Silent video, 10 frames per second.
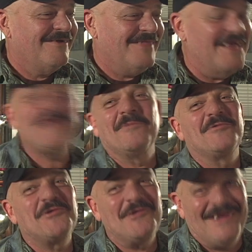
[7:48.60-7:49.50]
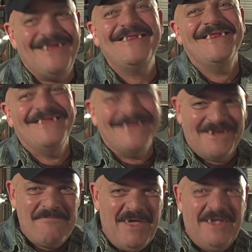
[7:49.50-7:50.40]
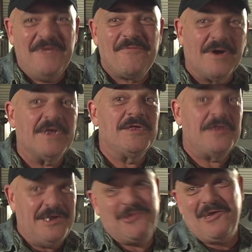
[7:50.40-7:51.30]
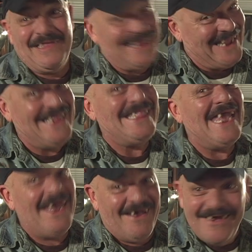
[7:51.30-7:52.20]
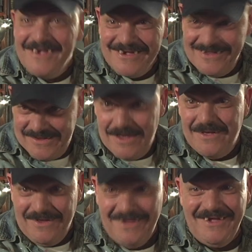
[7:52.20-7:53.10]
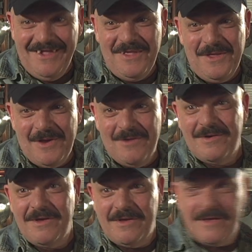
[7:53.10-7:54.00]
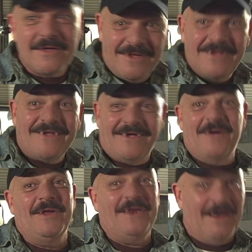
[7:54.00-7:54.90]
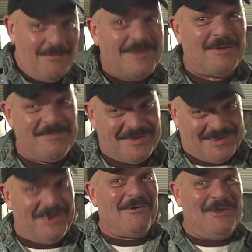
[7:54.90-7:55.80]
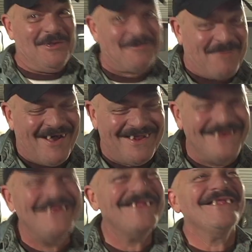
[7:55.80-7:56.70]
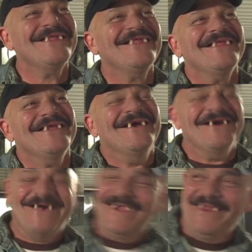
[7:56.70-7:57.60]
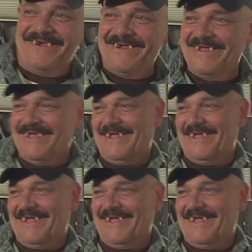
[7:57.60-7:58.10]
There's some shit. And make you fucking see shit that ain't there. You know. I mean, that was some serious pot. You know.